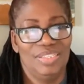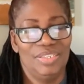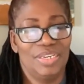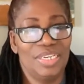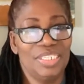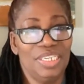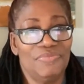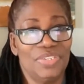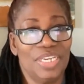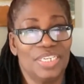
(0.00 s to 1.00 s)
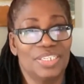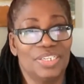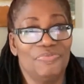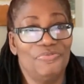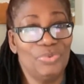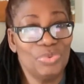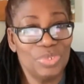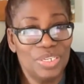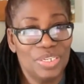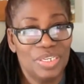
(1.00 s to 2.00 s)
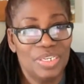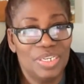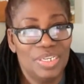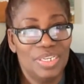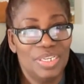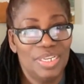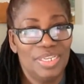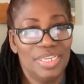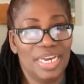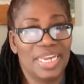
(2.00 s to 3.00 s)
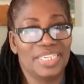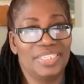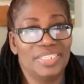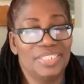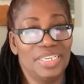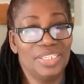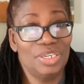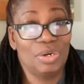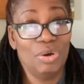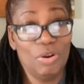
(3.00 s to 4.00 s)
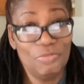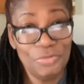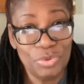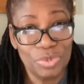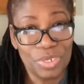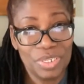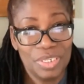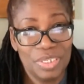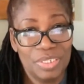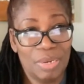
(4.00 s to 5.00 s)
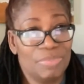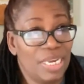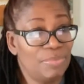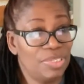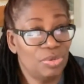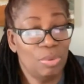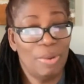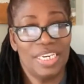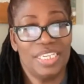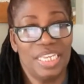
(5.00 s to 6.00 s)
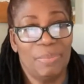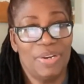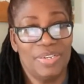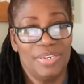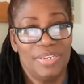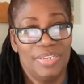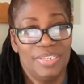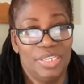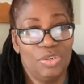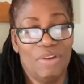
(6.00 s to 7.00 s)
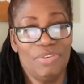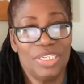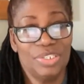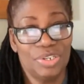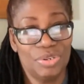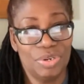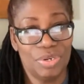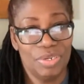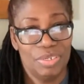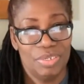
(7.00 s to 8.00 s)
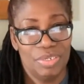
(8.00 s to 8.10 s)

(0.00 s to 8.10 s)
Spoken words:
You're not even getting food. You're getting things to cook food. Sometimes you go by the neighbor, you don't have nothing to cook.